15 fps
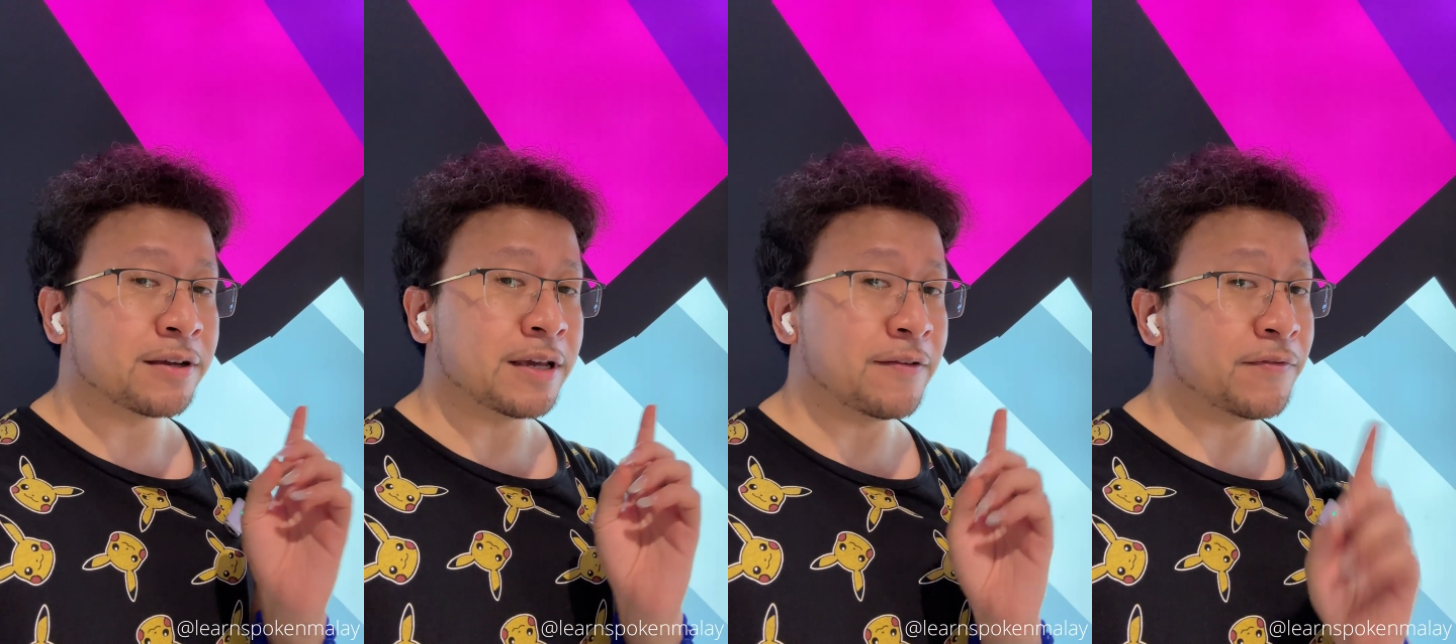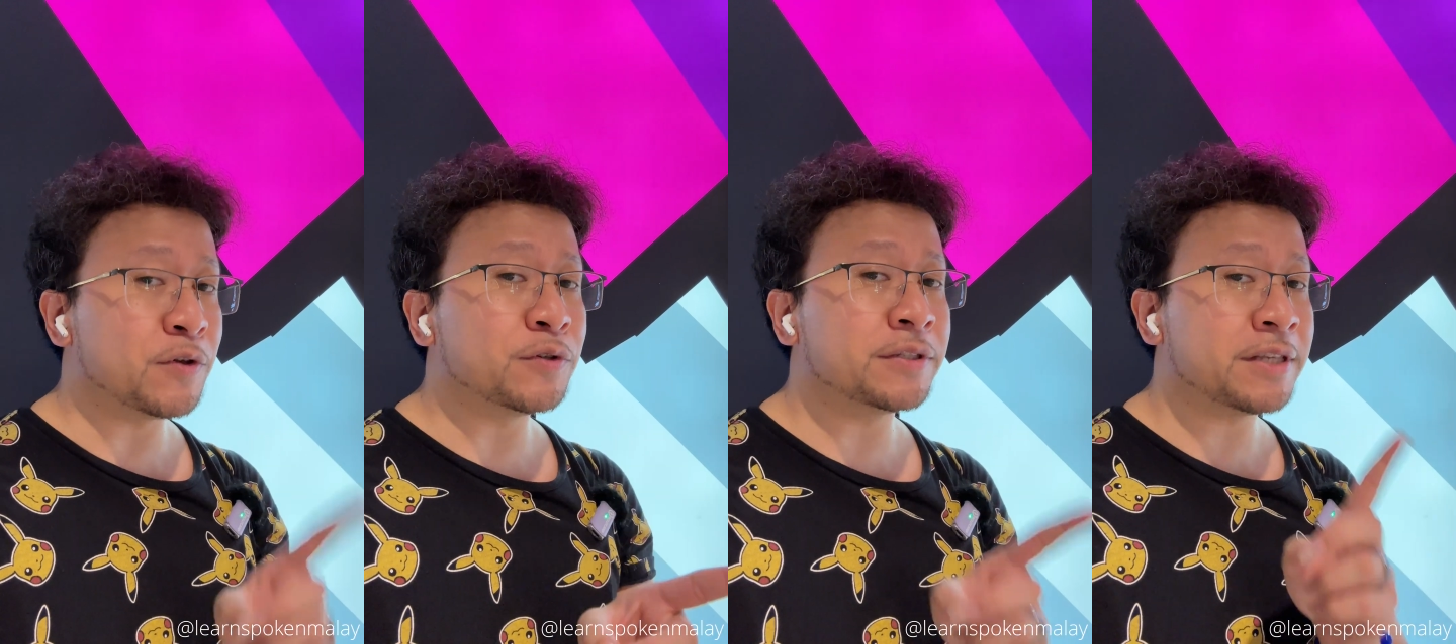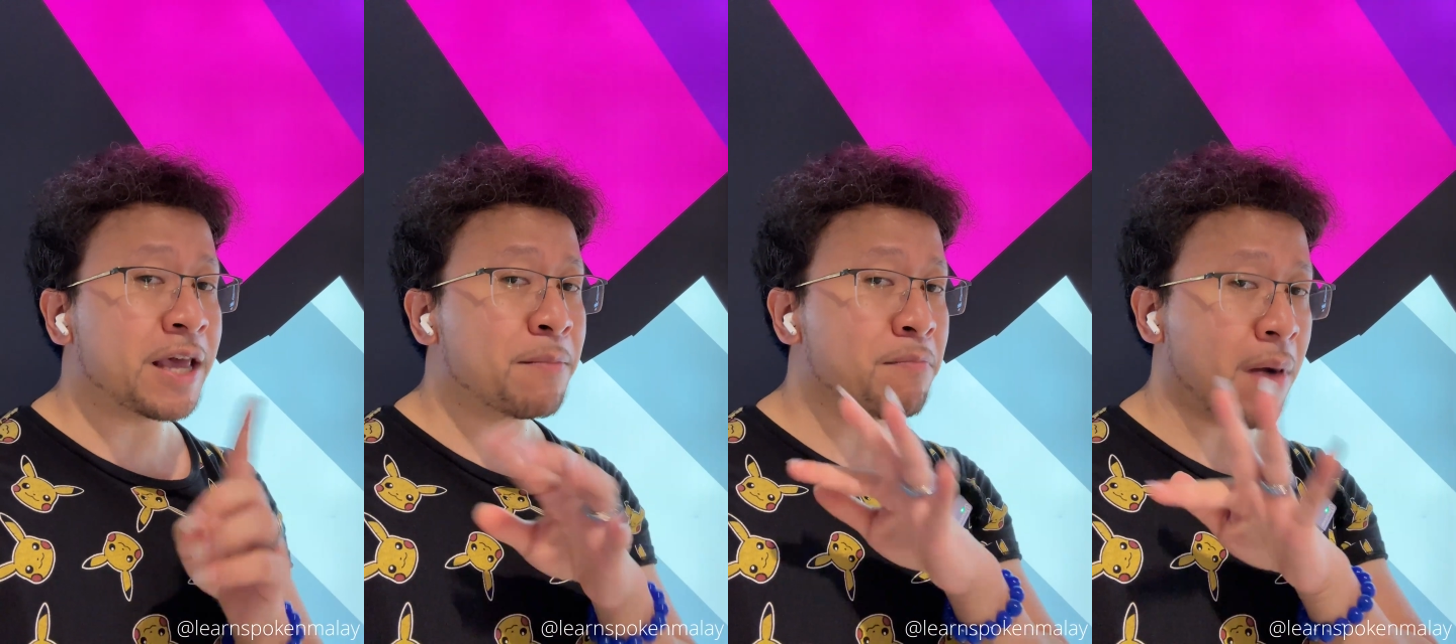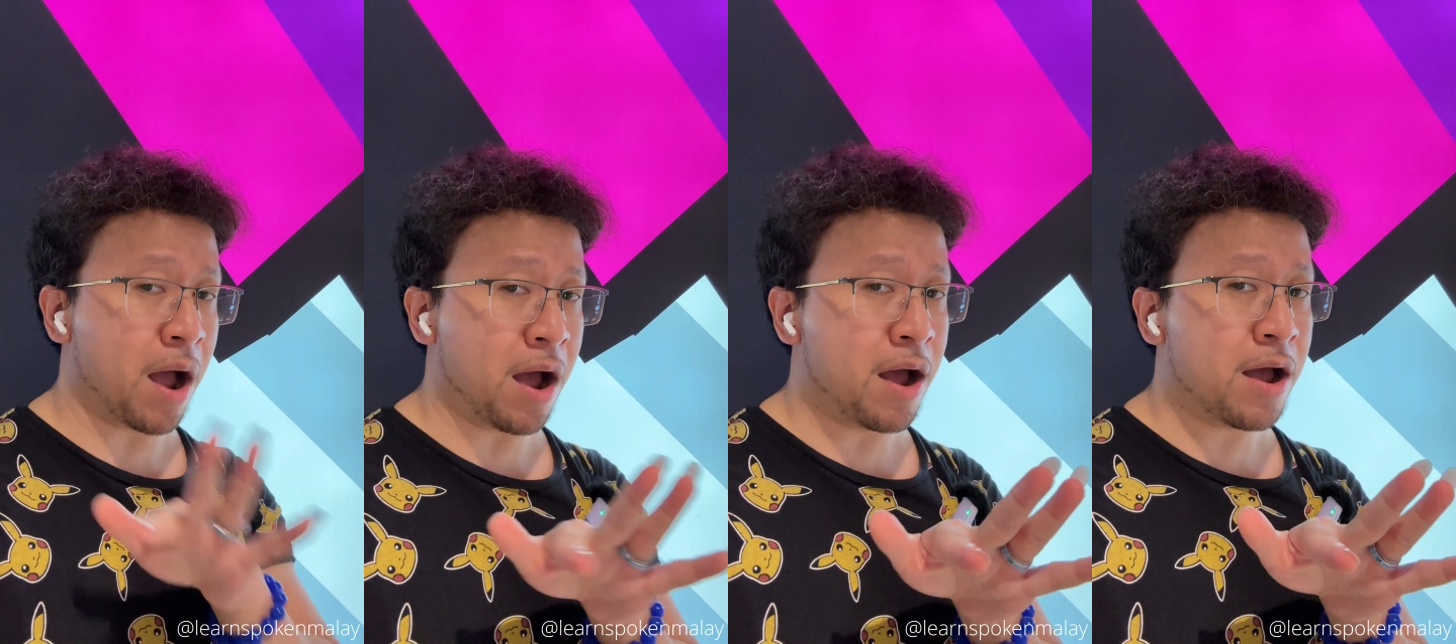If you say
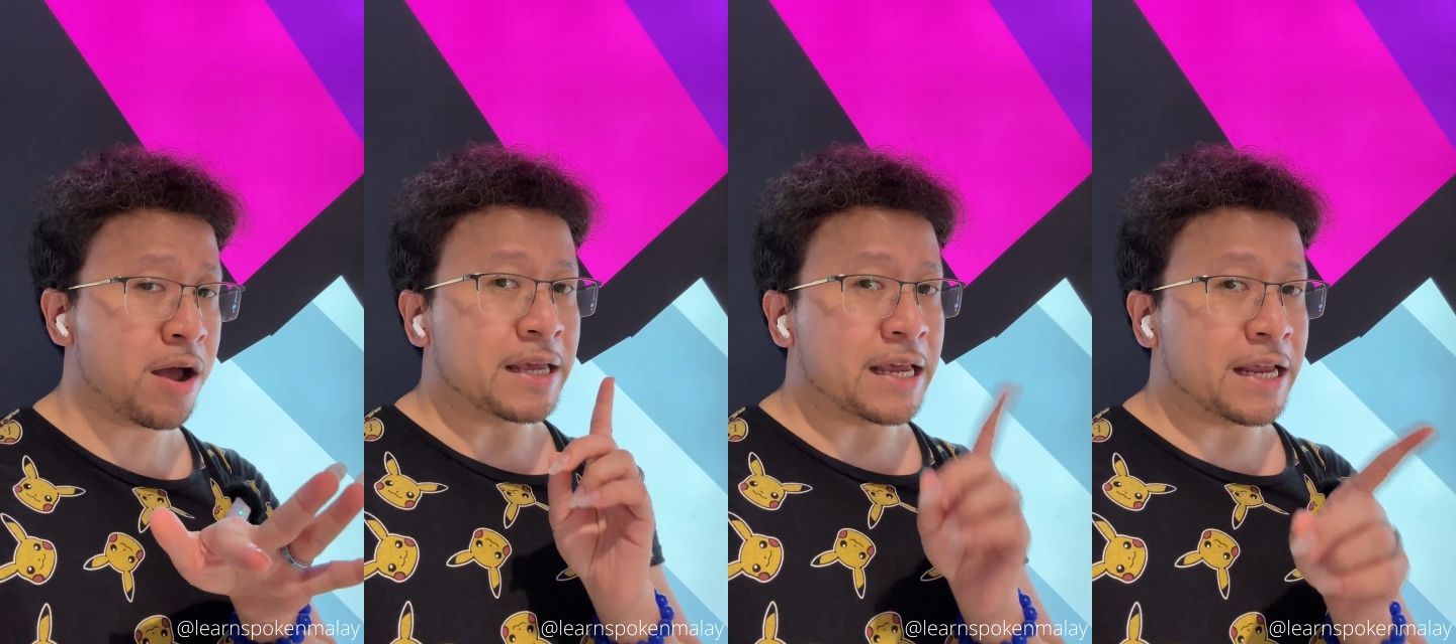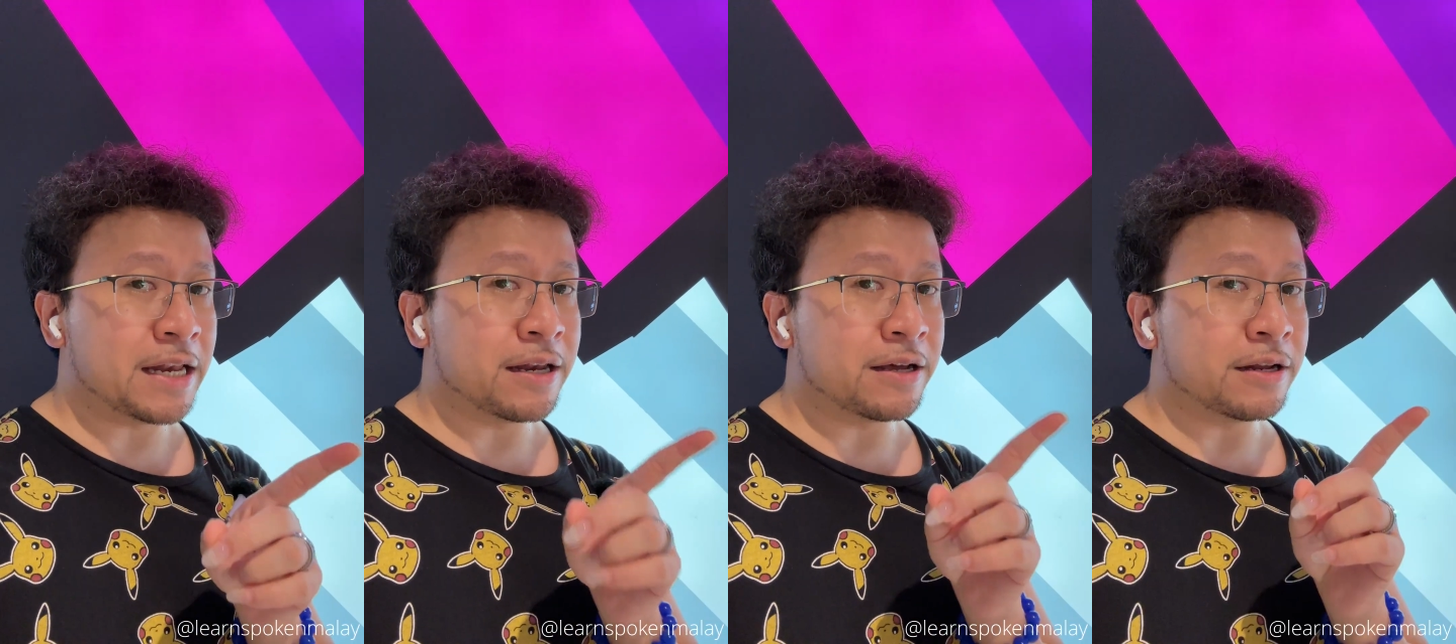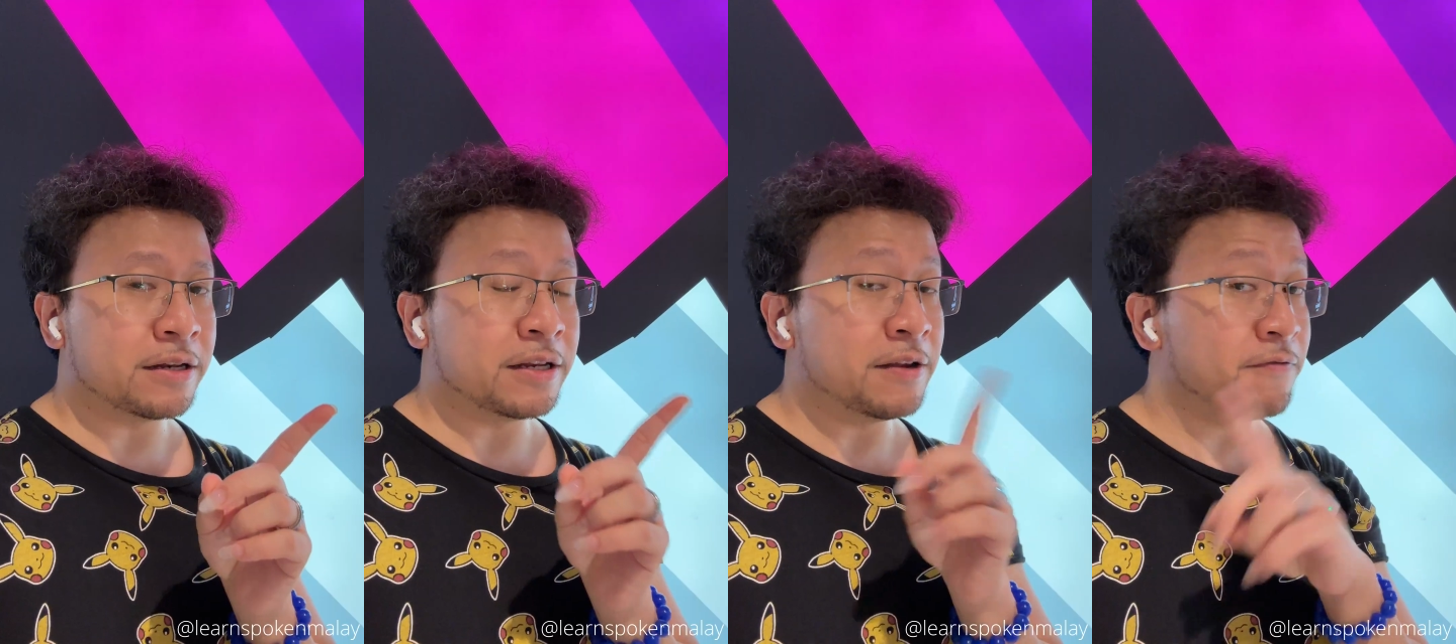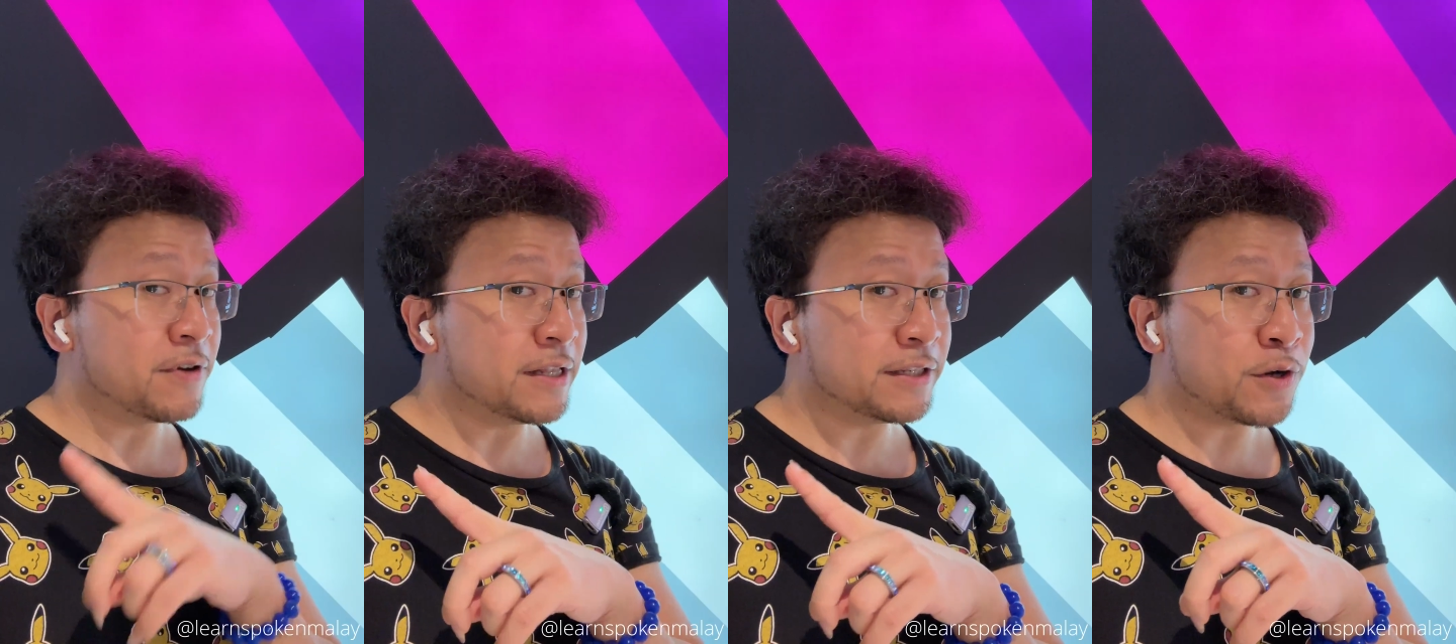ma in a
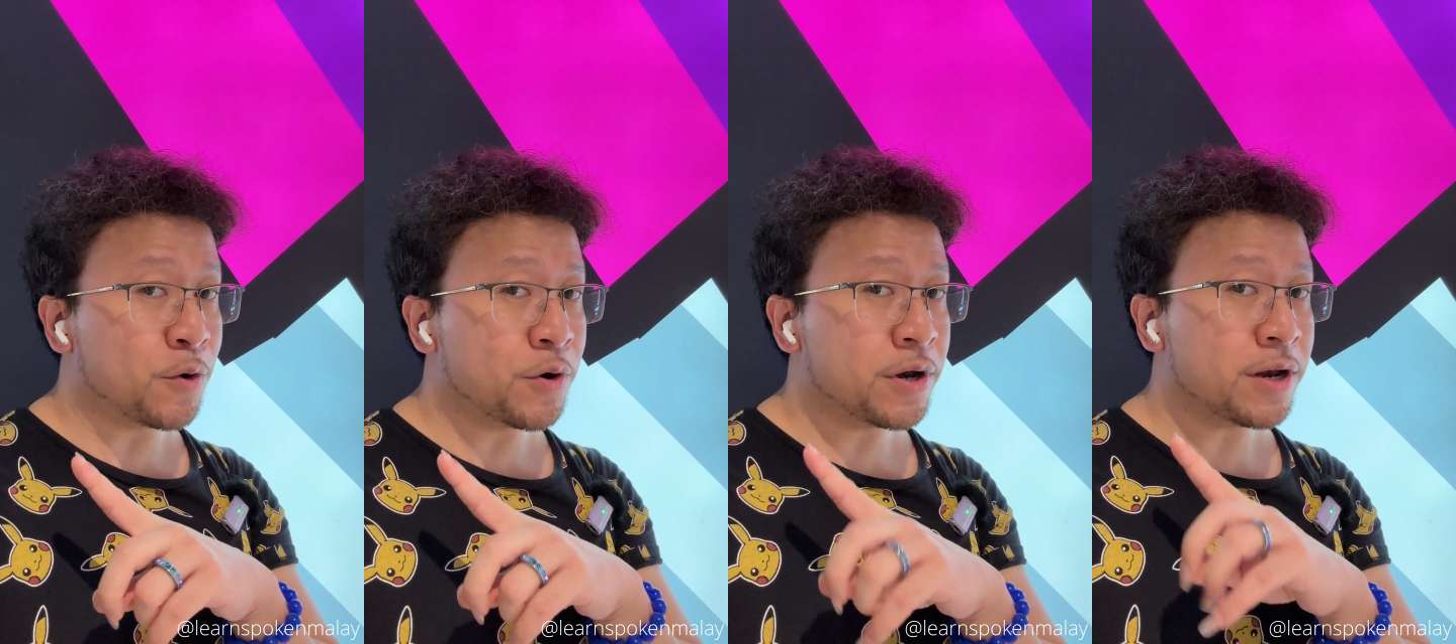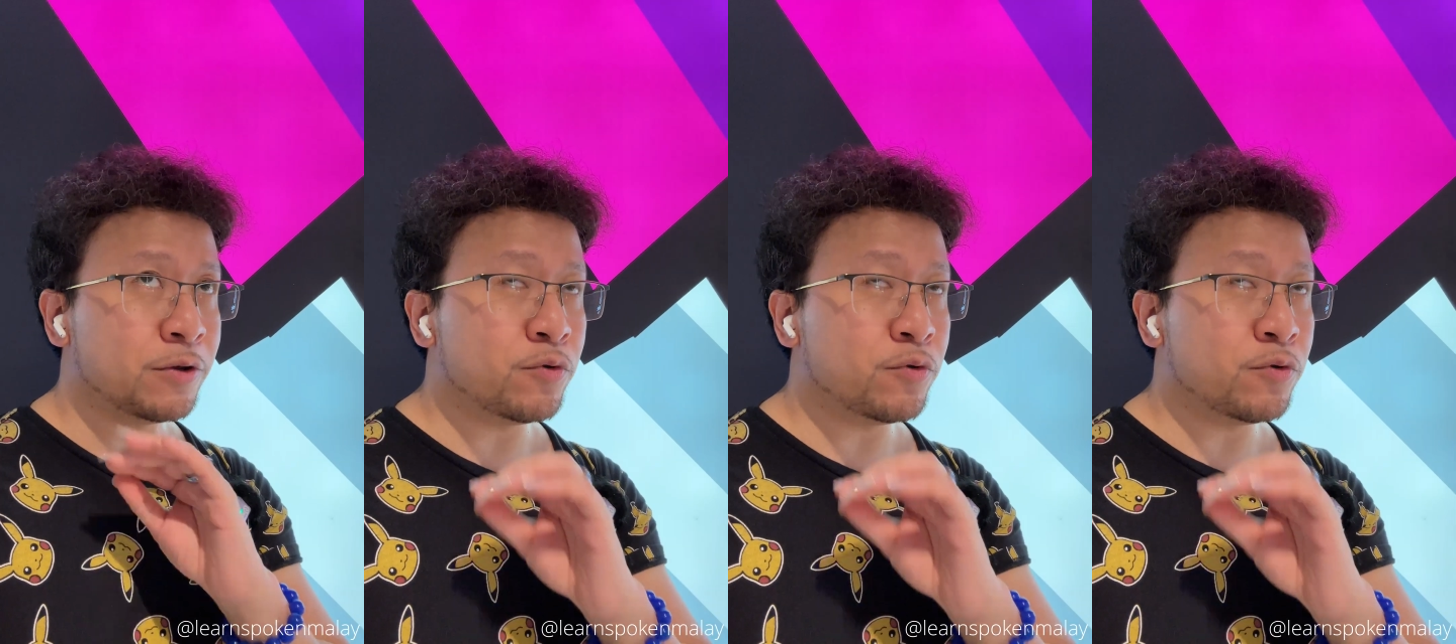different tone,